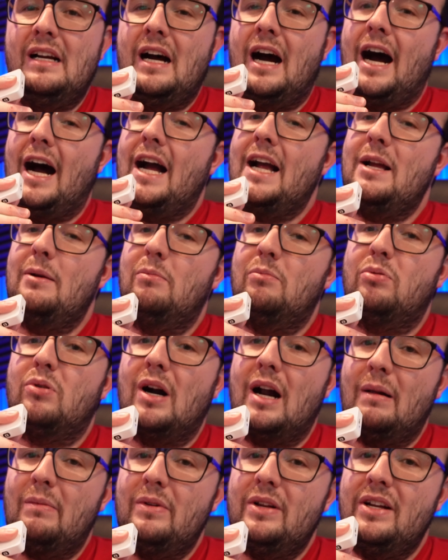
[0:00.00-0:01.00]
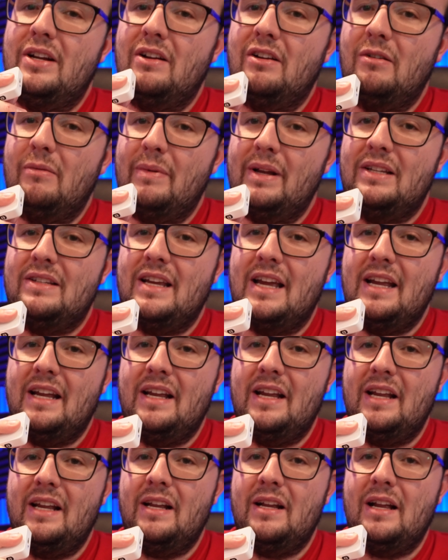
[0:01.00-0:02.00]
I am probably going to be
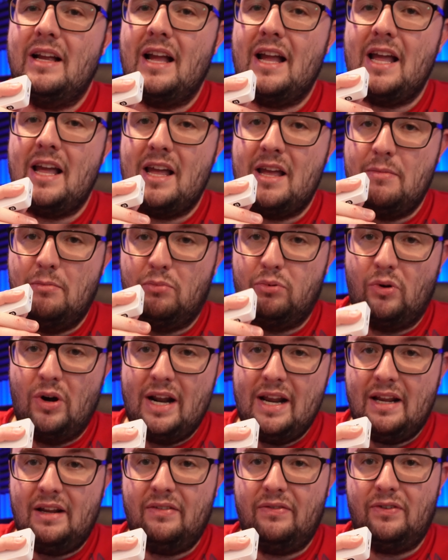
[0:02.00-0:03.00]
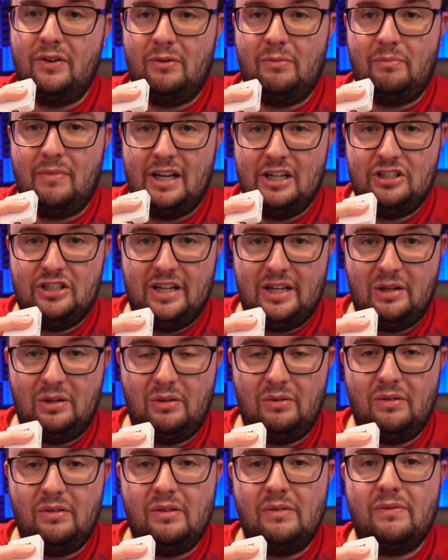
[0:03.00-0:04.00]
taking a break from my
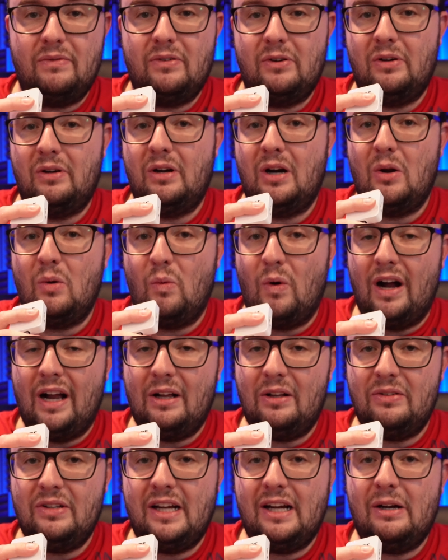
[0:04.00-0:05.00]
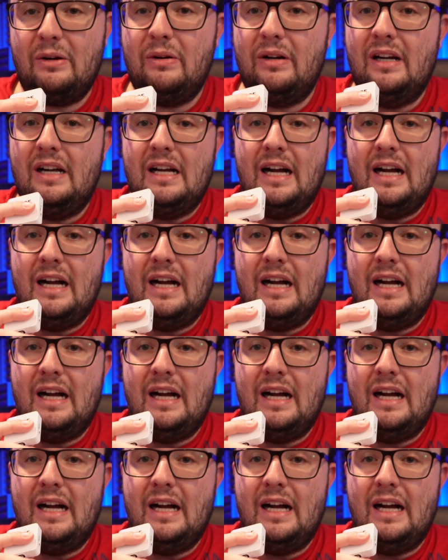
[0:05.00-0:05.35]
channel for a while now.